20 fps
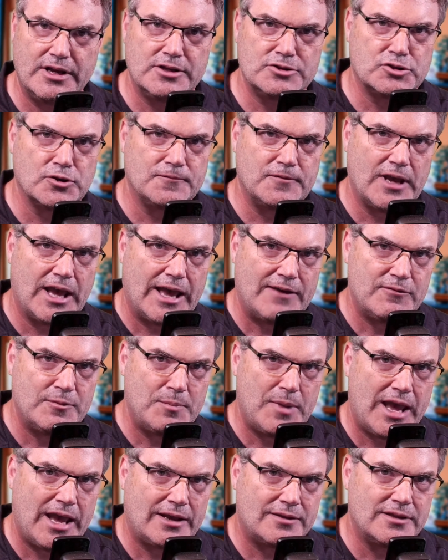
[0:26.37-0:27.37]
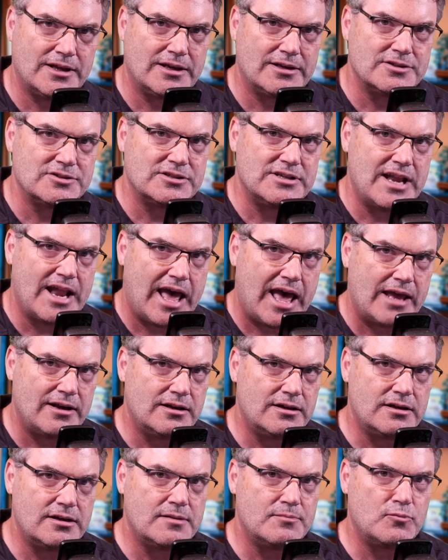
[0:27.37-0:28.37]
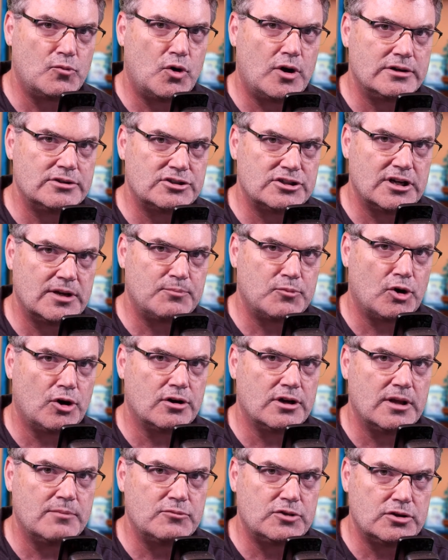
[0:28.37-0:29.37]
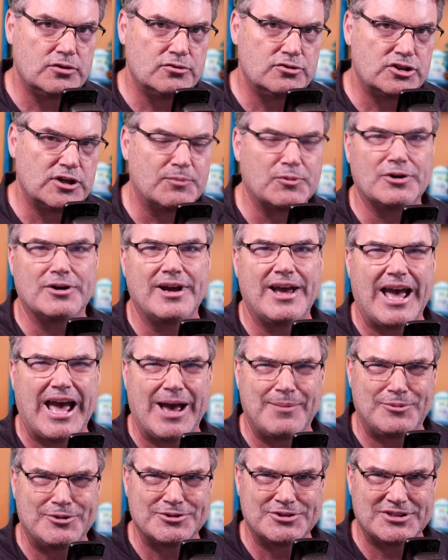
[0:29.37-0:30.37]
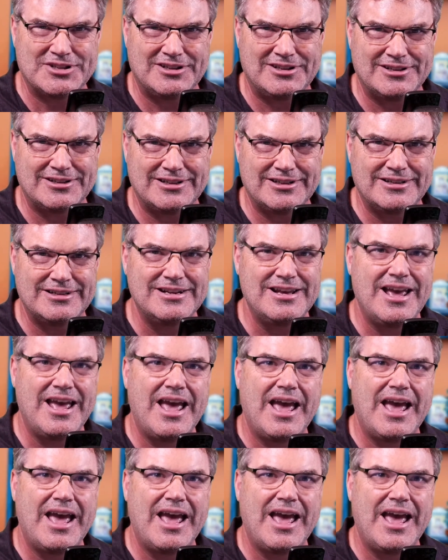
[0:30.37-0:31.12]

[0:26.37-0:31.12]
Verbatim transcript: So if you have a Mac that is not an M one chip or an M two chip or Apple Silicon,